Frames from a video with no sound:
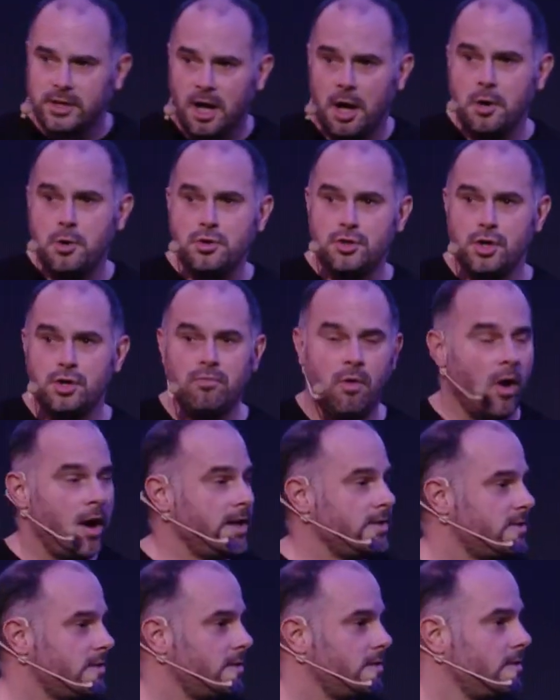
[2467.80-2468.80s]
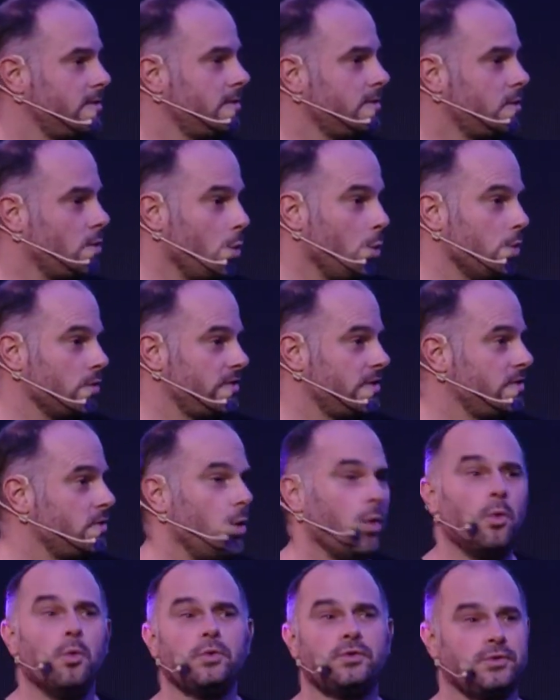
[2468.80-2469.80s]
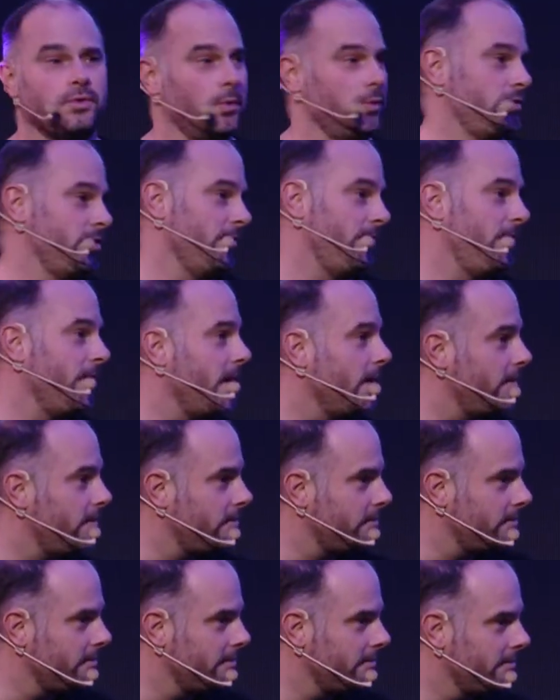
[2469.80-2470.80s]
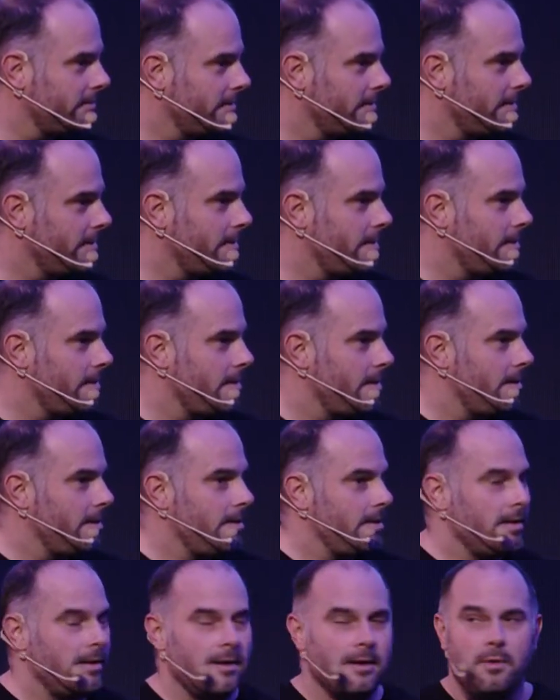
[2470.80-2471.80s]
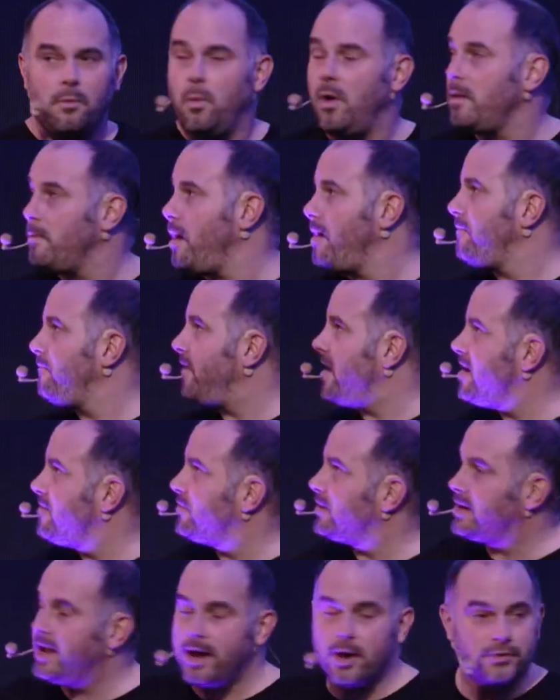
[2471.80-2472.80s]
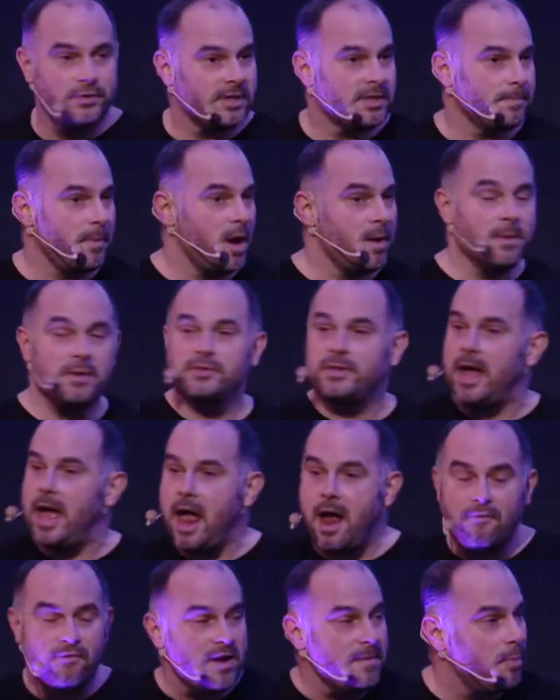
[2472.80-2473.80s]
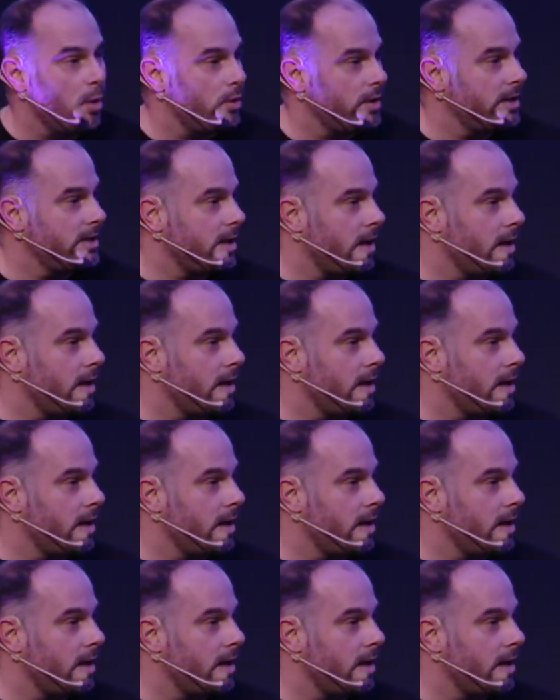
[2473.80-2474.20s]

the code you write, causes all sorts of fun. One of my favorite chaos experiments that everybody